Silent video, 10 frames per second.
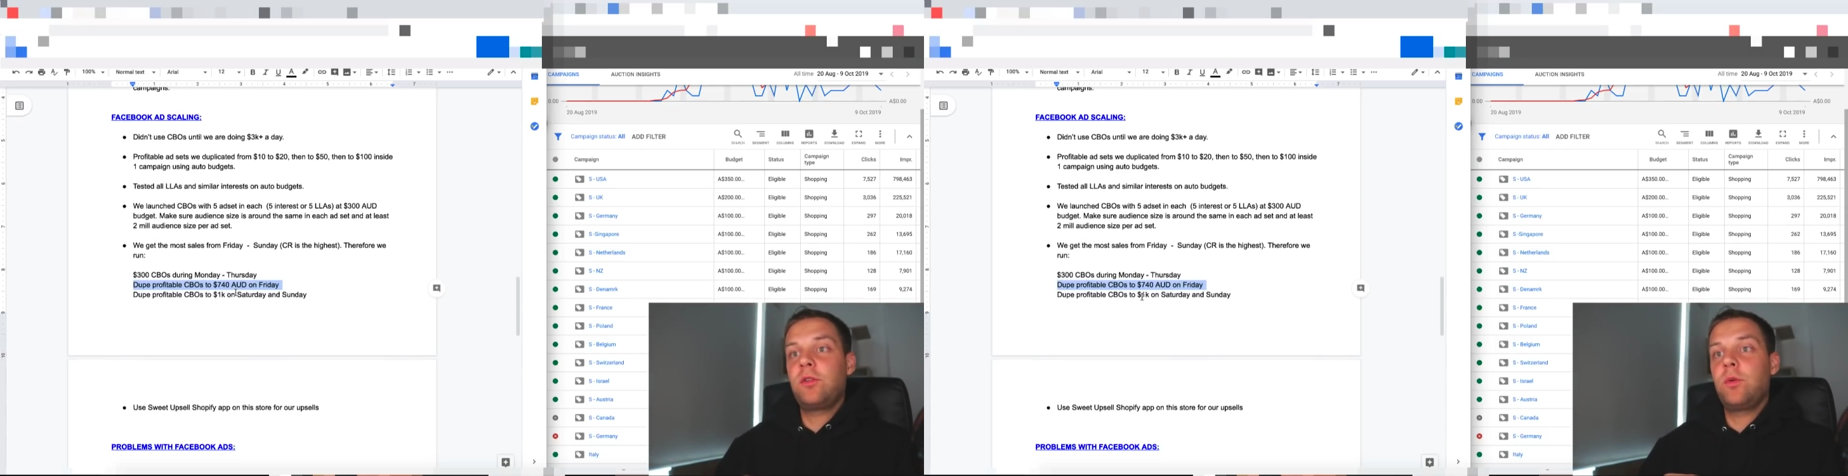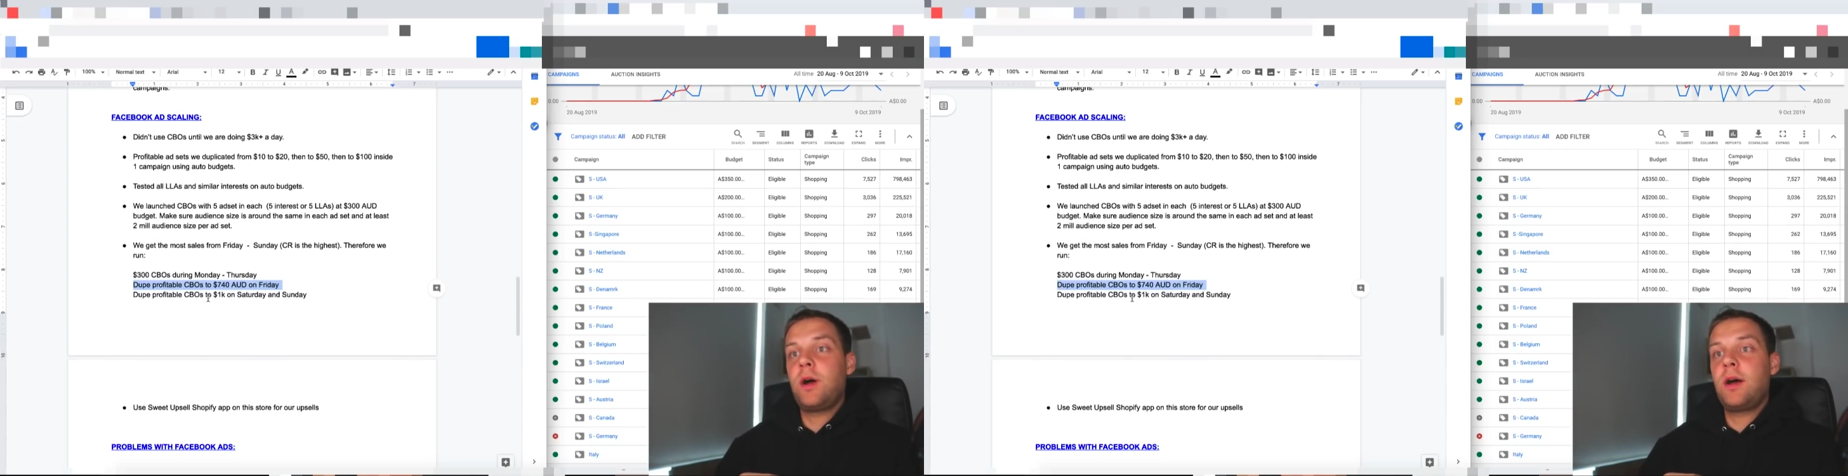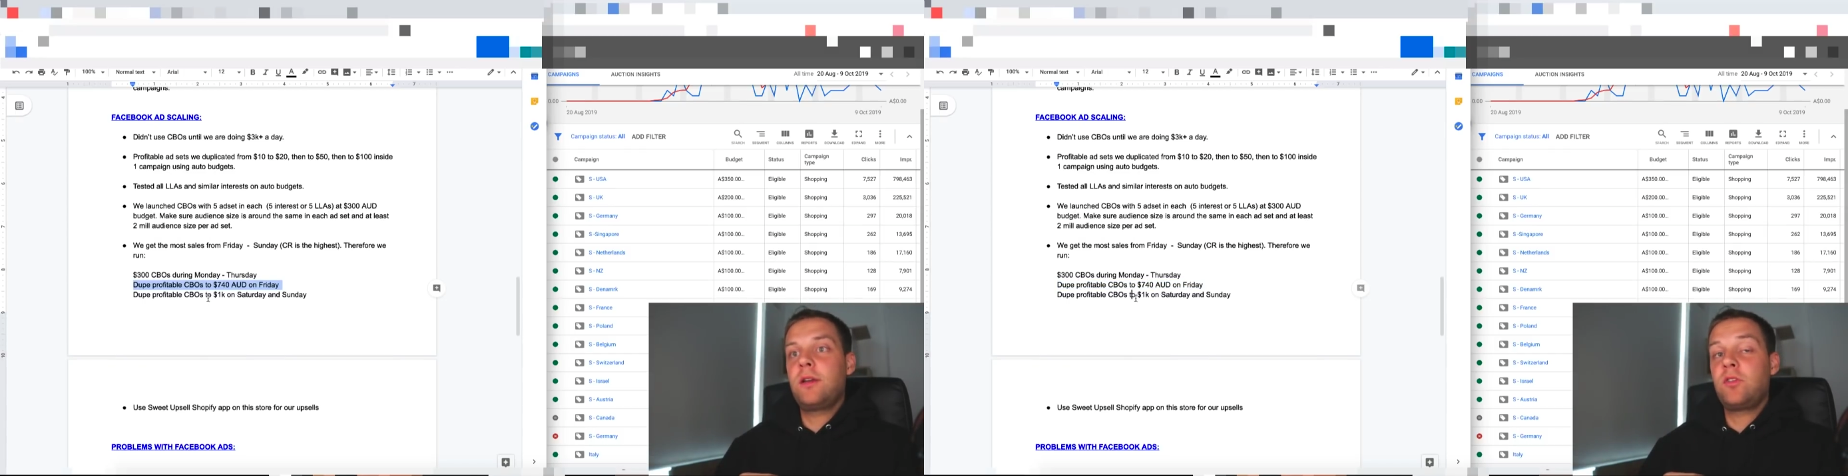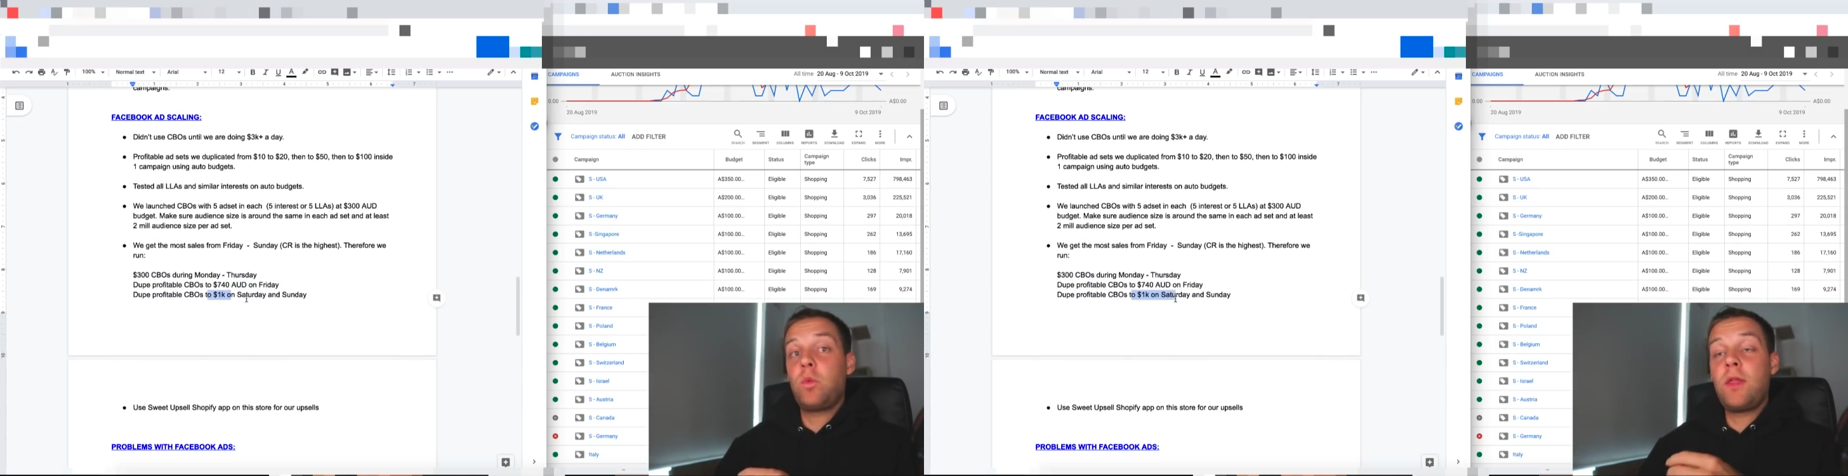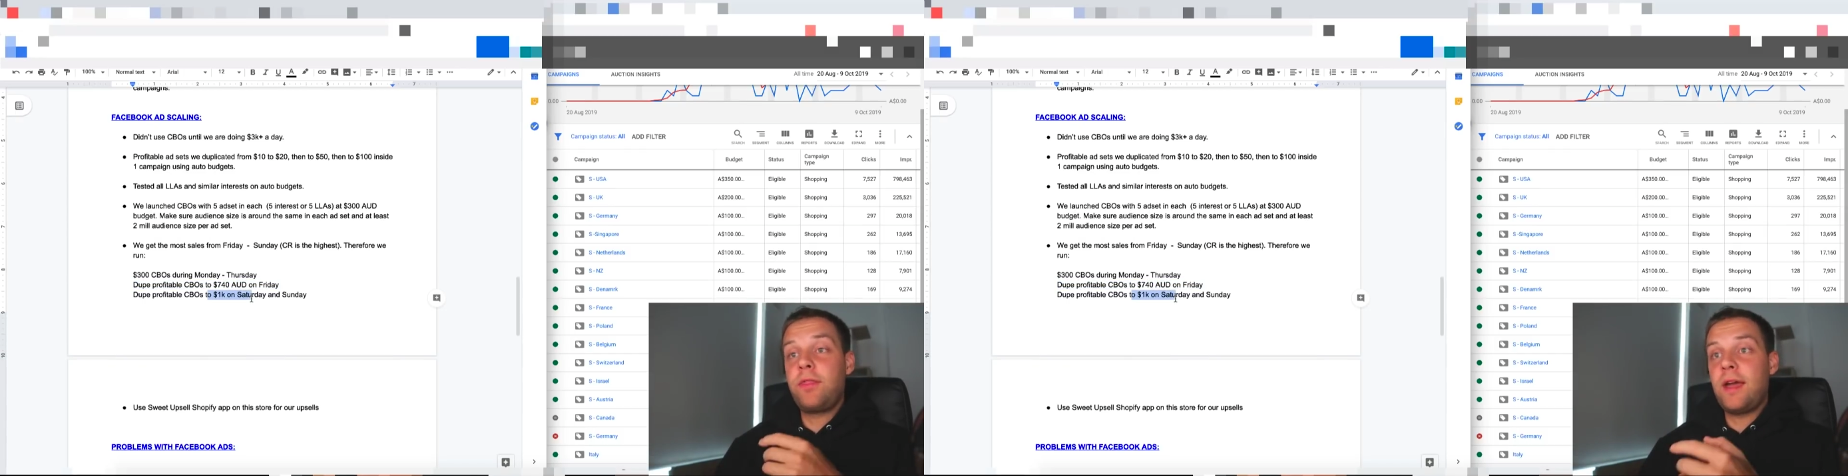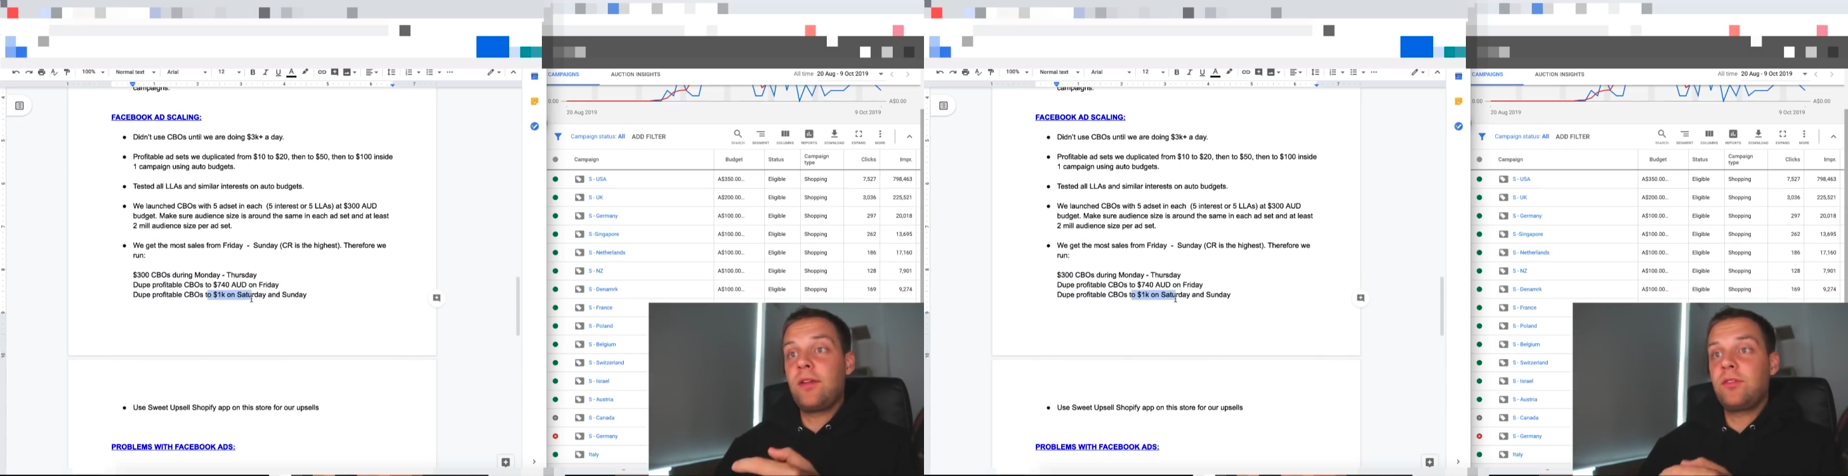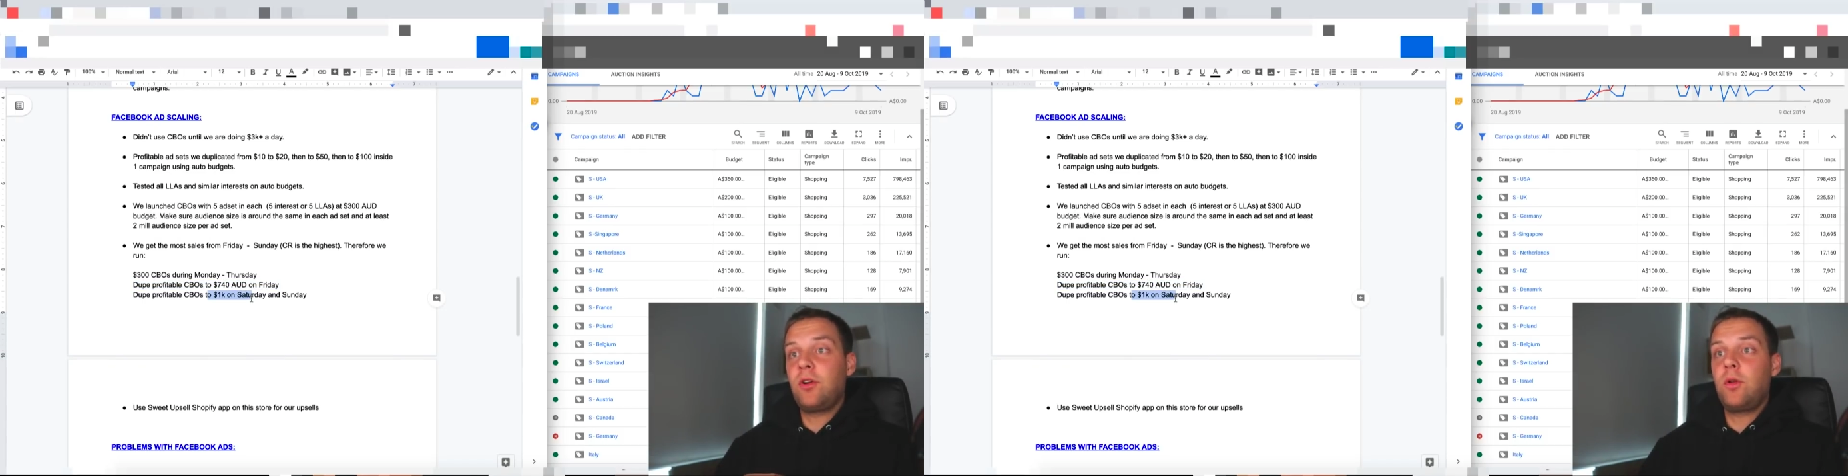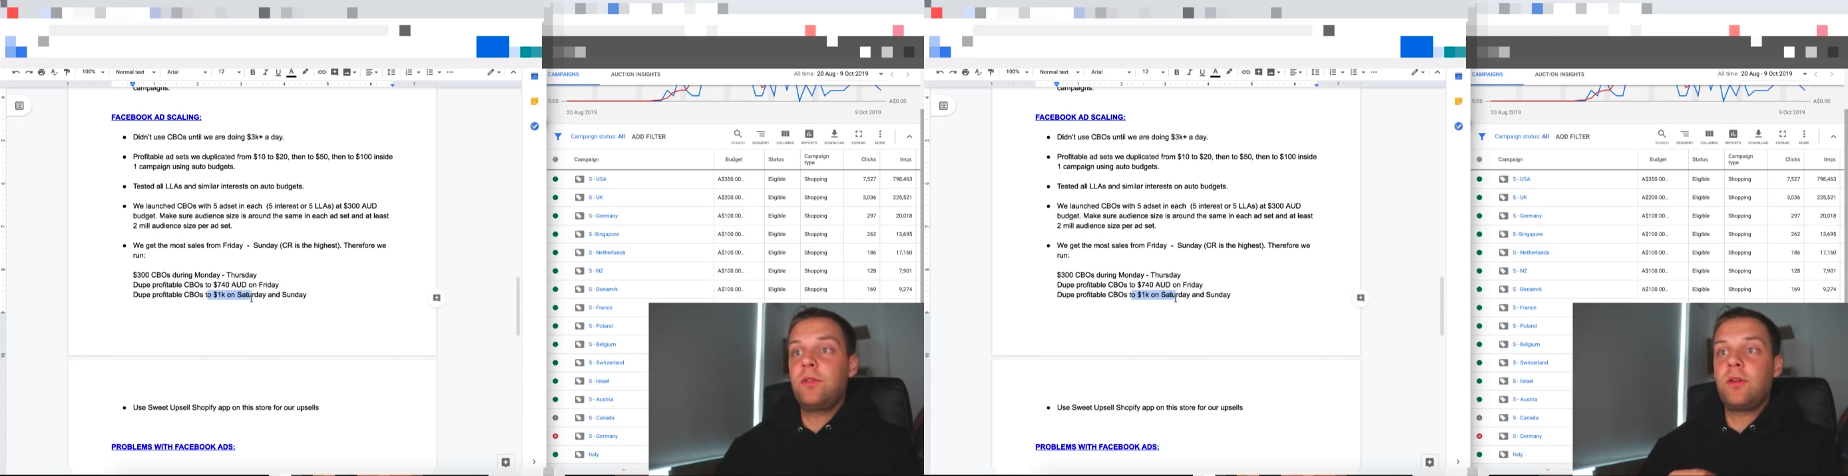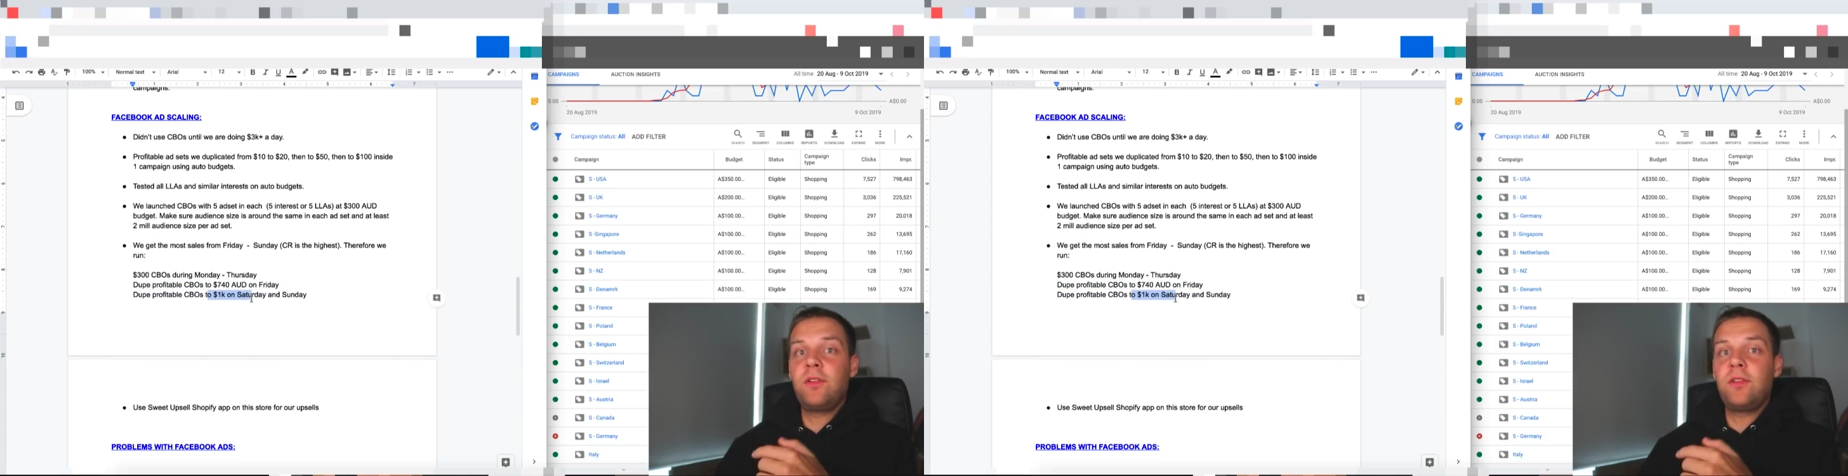to $1,000